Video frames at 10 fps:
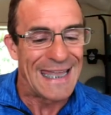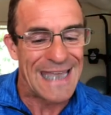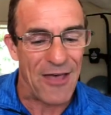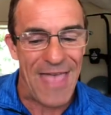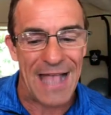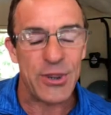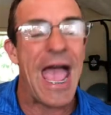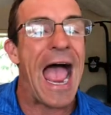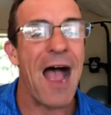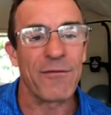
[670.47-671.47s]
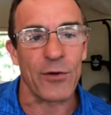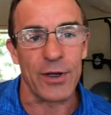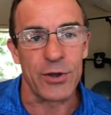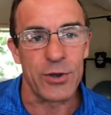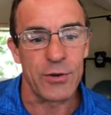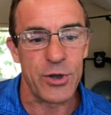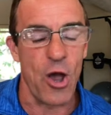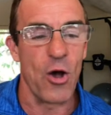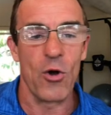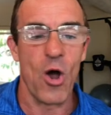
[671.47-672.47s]
Now that's average,
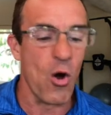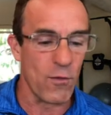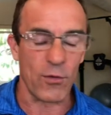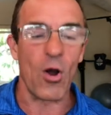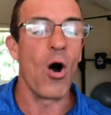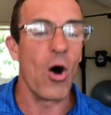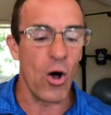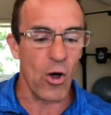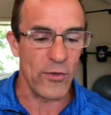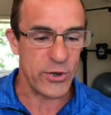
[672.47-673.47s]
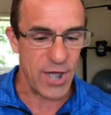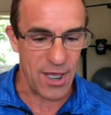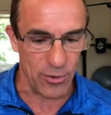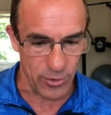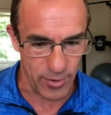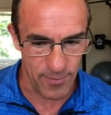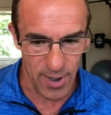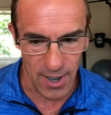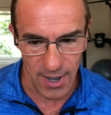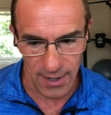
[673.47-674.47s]
so over all the channels.
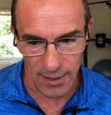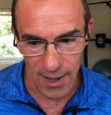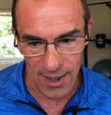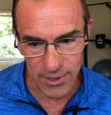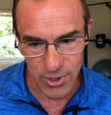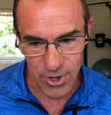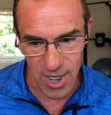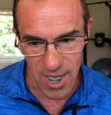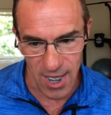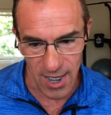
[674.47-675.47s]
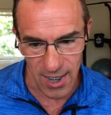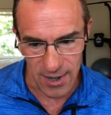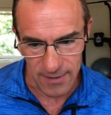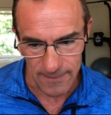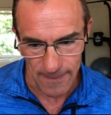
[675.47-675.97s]
But let's say,